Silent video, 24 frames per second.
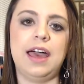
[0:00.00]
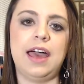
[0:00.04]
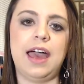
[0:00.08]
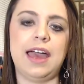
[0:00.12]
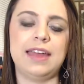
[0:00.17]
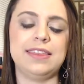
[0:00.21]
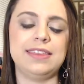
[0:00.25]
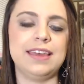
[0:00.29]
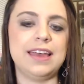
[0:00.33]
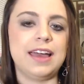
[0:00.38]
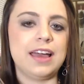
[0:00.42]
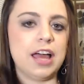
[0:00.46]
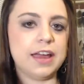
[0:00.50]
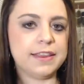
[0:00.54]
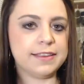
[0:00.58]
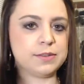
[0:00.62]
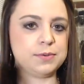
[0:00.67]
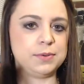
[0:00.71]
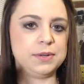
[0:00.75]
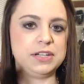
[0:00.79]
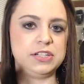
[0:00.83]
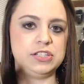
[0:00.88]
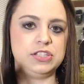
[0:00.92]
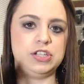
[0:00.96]
I think I got this
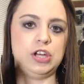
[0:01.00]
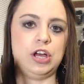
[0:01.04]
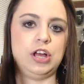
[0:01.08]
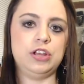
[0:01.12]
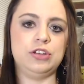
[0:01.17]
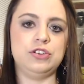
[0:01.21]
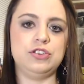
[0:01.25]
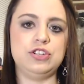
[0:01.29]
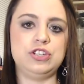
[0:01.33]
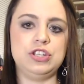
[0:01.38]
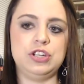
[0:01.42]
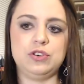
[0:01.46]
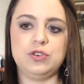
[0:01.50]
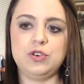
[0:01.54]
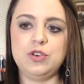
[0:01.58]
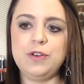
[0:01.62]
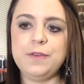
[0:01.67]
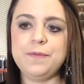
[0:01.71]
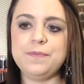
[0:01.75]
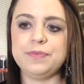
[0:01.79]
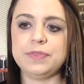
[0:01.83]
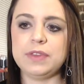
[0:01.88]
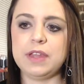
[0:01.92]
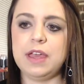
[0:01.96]
one at Dollar
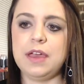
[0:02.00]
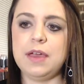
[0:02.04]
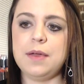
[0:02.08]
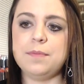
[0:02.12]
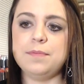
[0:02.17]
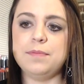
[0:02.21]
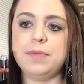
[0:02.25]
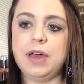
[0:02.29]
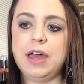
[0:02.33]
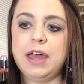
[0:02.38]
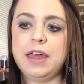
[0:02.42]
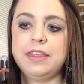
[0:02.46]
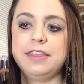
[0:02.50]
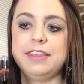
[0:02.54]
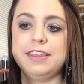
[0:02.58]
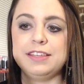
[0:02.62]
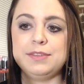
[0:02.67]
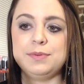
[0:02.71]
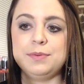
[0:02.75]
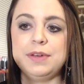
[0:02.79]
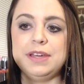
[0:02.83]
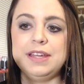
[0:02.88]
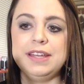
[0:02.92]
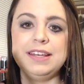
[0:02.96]
General, but
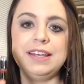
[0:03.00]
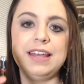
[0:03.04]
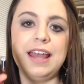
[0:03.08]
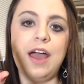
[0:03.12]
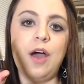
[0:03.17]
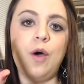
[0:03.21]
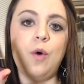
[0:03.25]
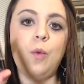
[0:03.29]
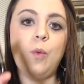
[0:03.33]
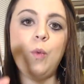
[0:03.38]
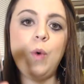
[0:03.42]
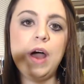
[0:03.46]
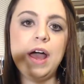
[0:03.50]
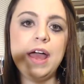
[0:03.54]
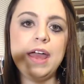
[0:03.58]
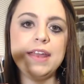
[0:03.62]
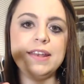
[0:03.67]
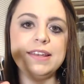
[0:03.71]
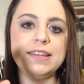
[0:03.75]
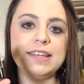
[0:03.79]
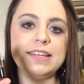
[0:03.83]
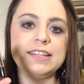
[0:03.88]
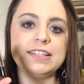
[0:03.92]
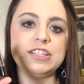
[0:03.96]
this one,
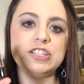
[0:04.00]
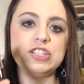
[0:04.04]
$1,